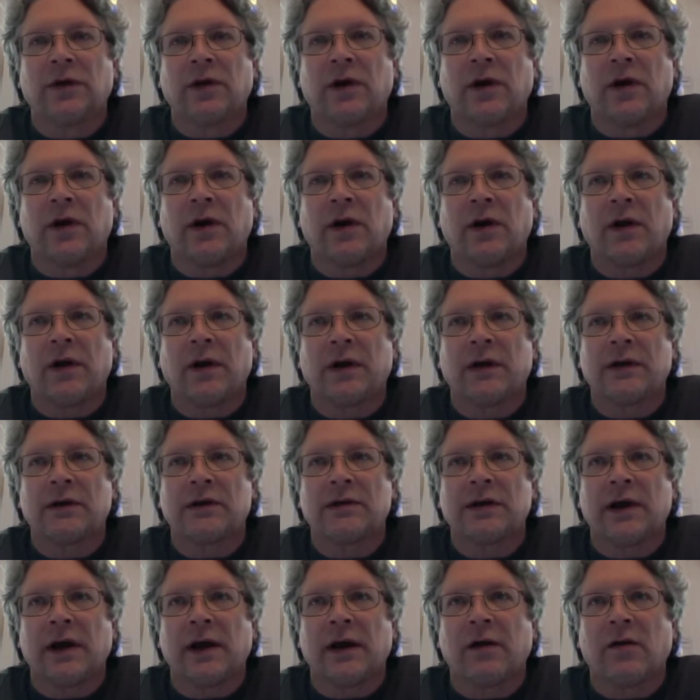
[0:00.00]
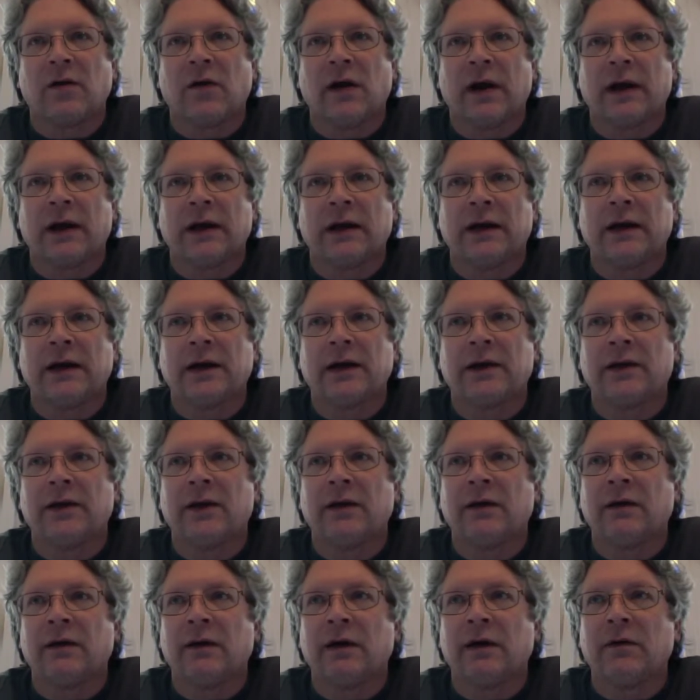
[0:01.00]
thought and psychoanalytic
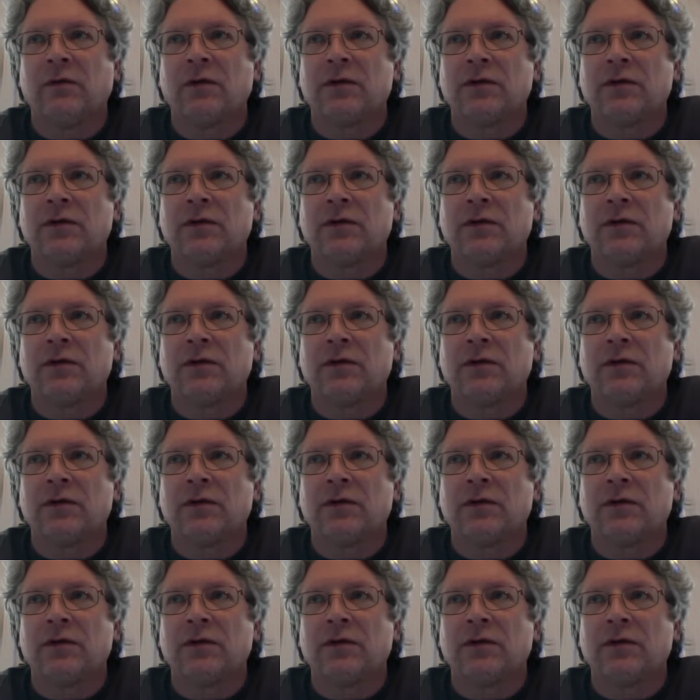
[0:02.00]
theory,